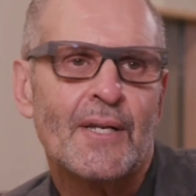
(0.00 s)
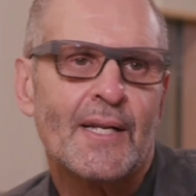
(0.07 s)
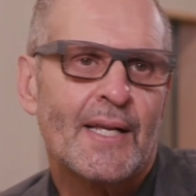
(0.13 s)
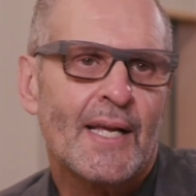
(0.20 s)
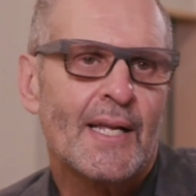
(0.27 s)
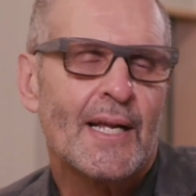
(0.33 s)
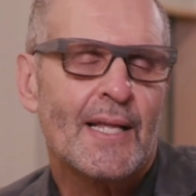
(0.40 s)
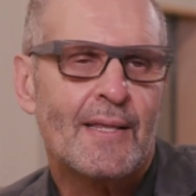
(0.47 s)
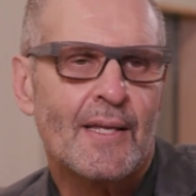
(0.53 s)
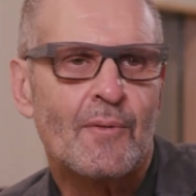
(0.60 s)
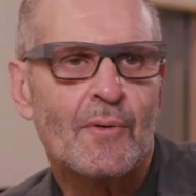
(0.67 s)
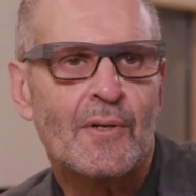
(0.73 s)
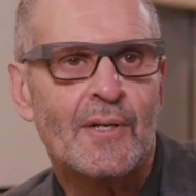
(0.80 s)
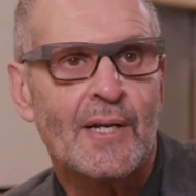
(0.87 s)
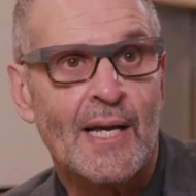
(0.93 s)
But again, I
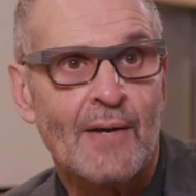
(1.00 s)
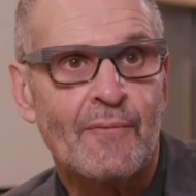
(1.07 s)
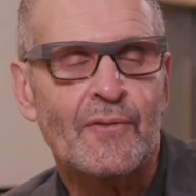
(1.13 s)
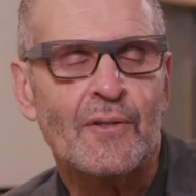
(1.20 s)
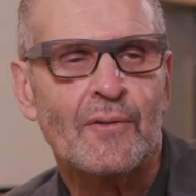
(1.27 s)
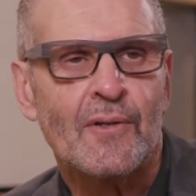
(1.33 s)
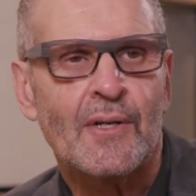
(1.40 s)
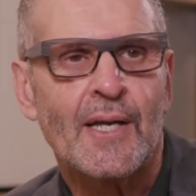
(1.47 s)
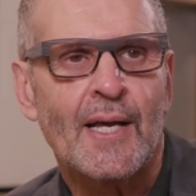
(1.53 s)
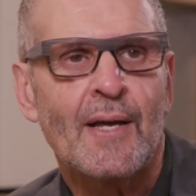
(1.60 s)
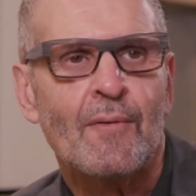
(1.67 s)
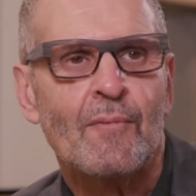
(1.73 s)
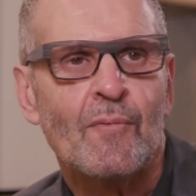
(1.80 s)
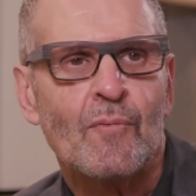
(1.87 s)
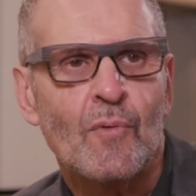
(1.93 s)
think we're going to have to look
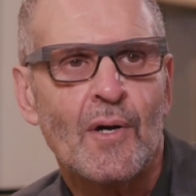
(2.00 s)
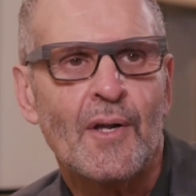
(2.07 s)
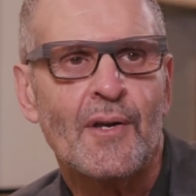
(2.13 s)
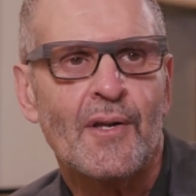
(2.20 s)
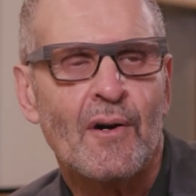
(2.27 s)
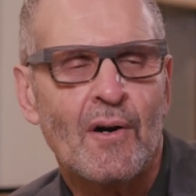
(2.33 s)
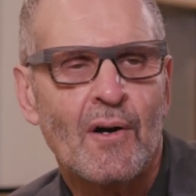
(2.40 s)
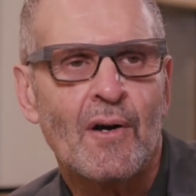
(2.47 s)
at what